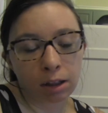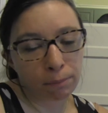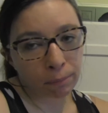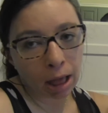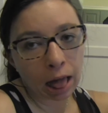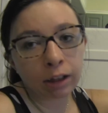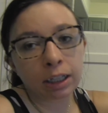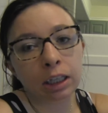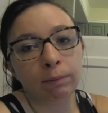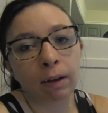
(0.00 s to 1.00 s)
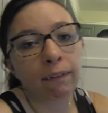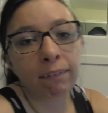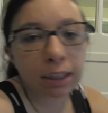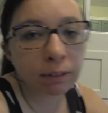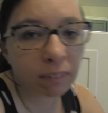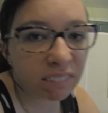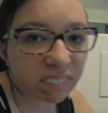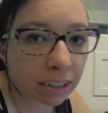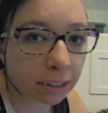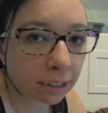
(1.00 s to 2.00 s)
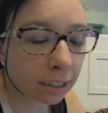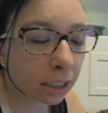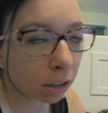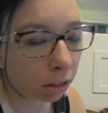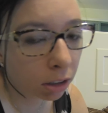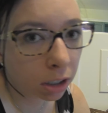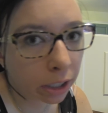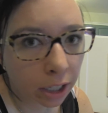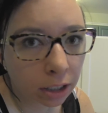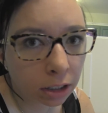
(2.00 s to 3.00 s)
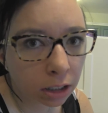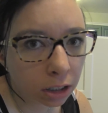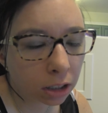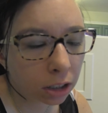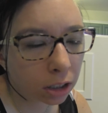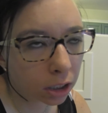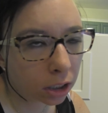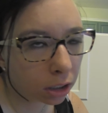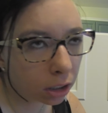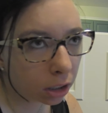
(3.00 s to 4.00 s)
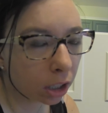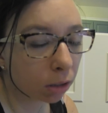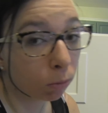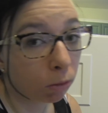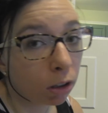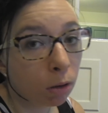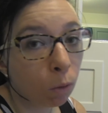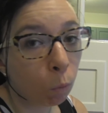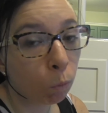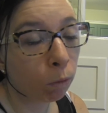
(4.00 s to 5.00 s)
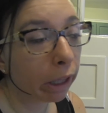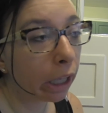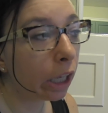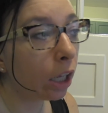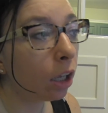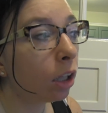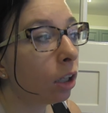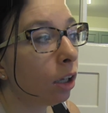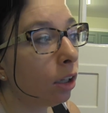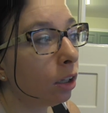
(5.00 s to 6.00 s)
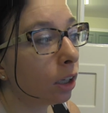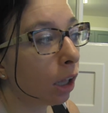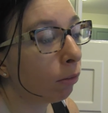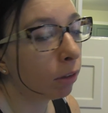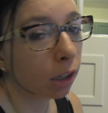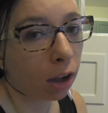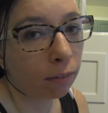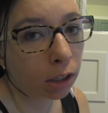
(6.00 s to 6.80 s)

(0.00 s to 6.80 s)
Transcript: Mally's Marlis muffins it's like they're dead season like we in the summertime.